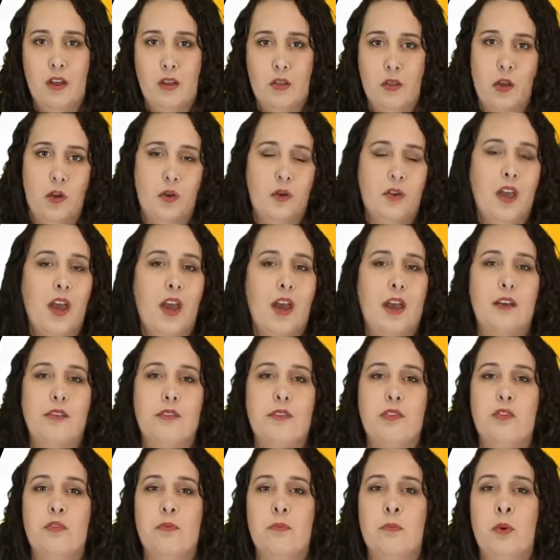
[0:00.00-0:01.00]
They're
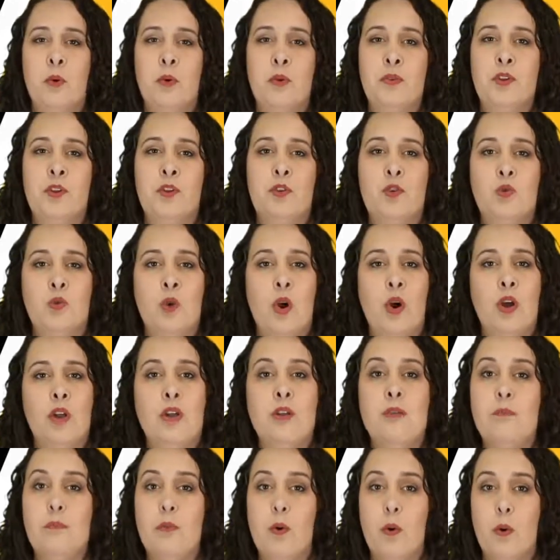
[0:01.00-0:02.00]
cast, molded,
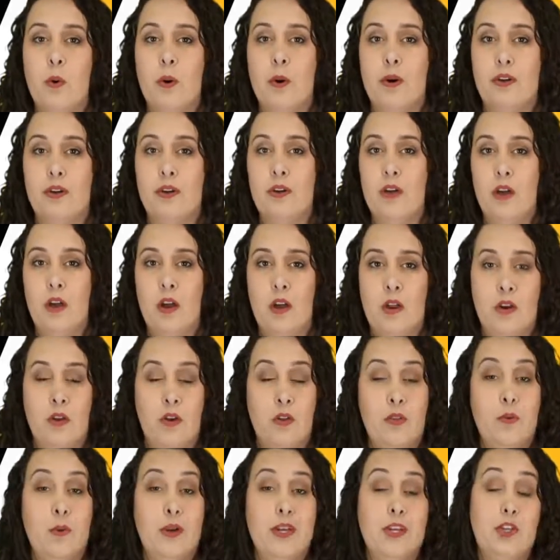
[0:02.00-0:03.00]
drawn, poured, and
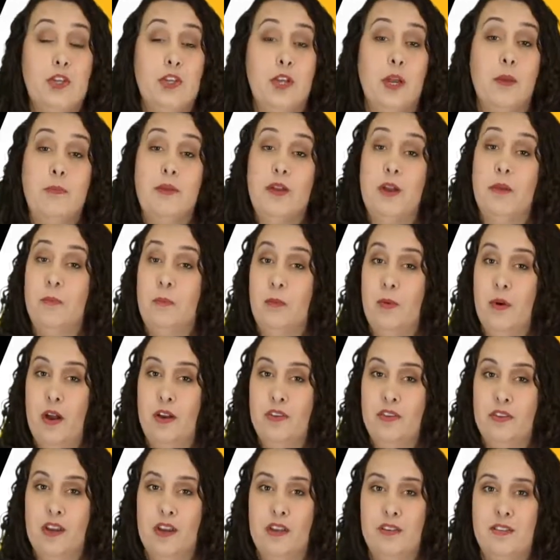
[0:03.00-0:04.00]
otherwise shaped and
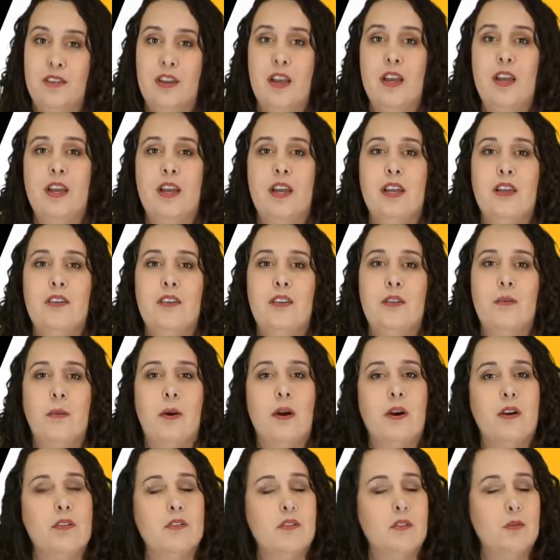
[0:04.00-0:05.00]
processed into the
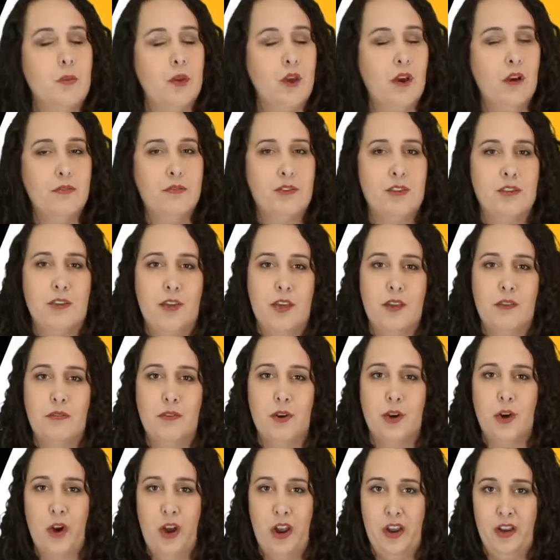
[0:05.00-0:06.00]
parts we often take
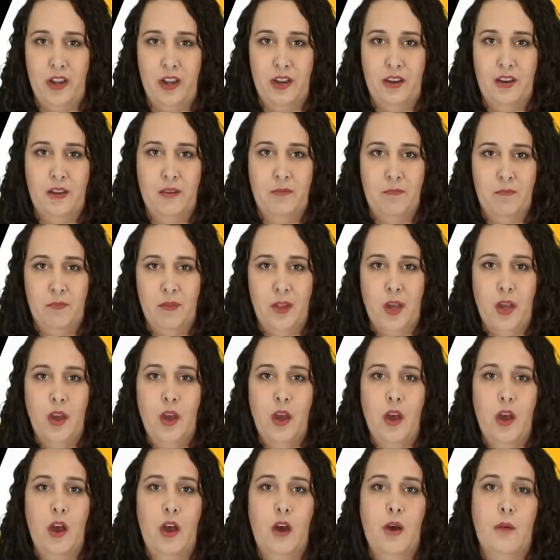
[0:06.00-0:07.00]
for granted.
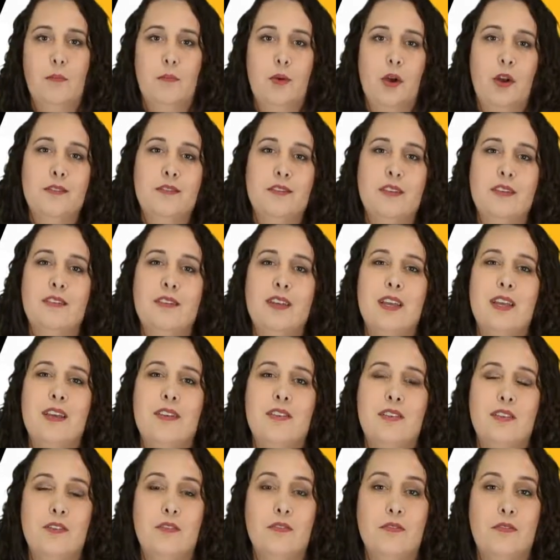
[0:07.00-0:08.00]
Processing
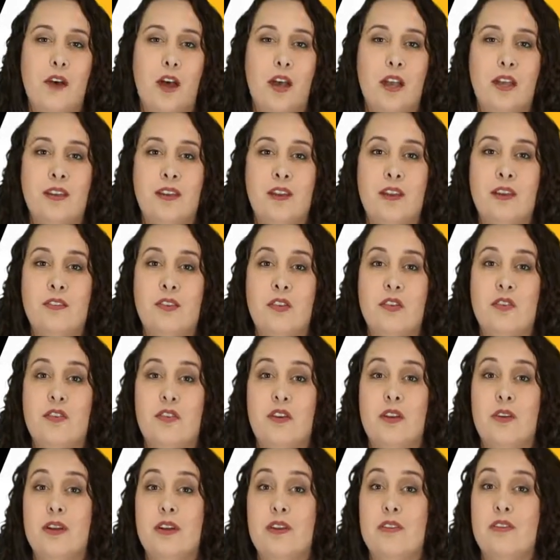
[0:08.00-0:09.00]
is defined as a
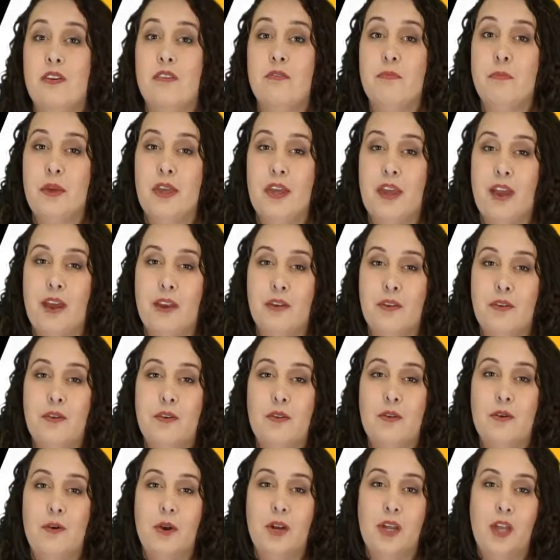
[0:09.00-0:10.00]
series of
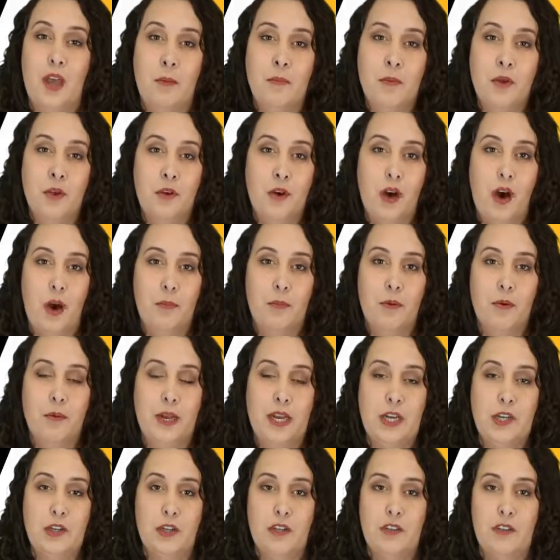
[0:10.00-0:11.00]
mechanical or chemical
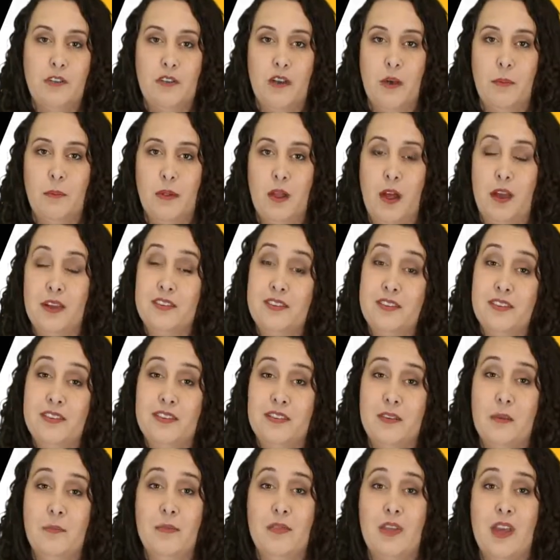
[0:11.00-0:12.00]
operations applied to
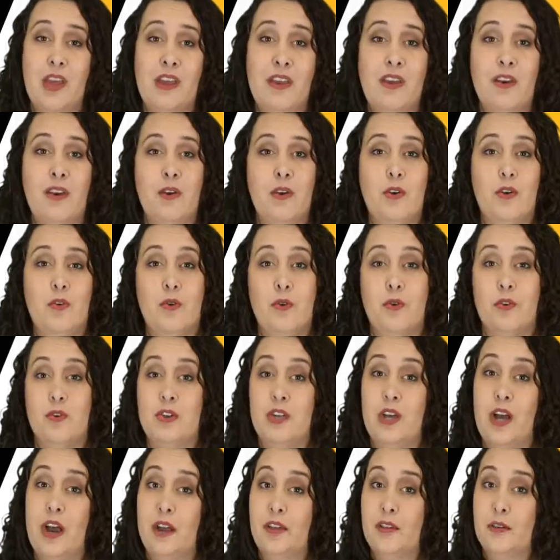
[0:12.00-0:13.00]
something in order
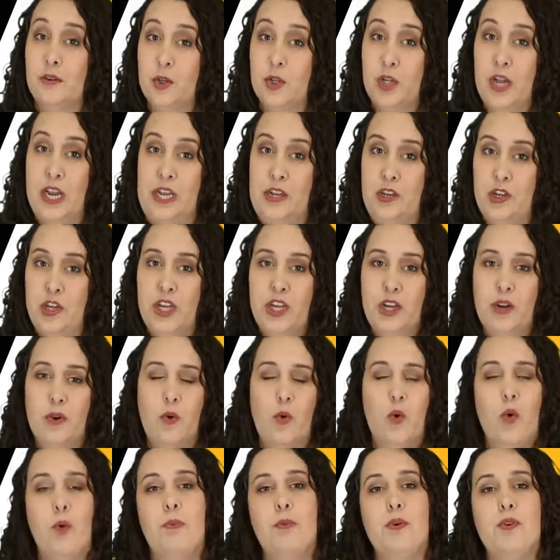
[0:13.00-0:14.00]
to either change it
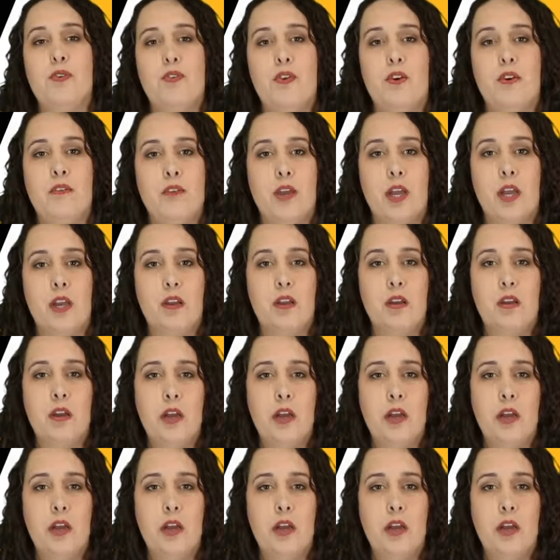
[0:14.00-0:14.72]
or preserve it.